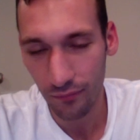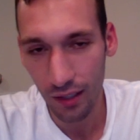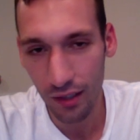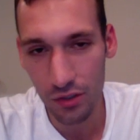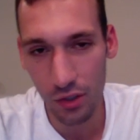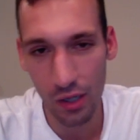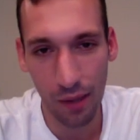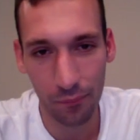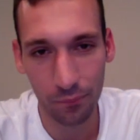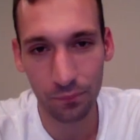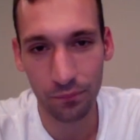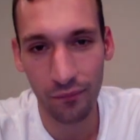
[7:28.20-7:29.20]
So yeah,
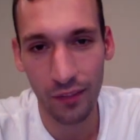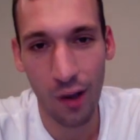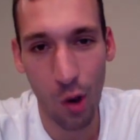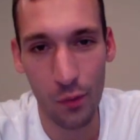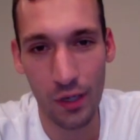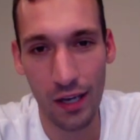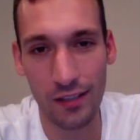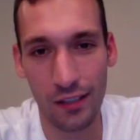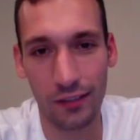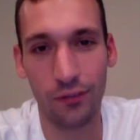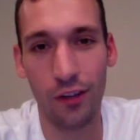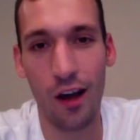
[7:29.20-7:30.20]
hope you guys like
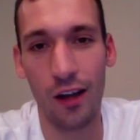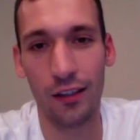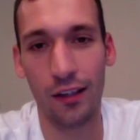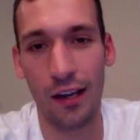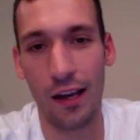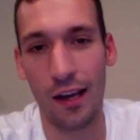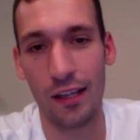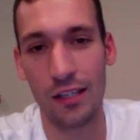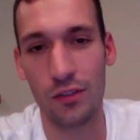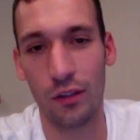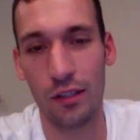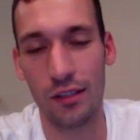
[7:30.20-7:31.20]
the vlog. Thanks
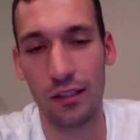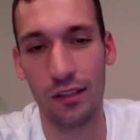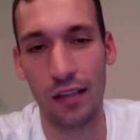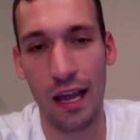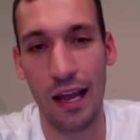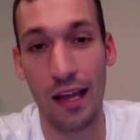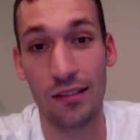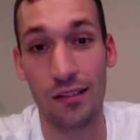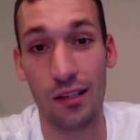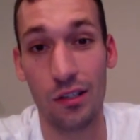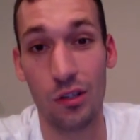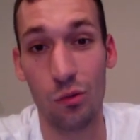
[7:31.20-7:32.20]
for listening and see
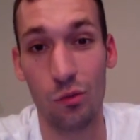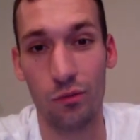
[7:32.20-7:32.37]
you soon.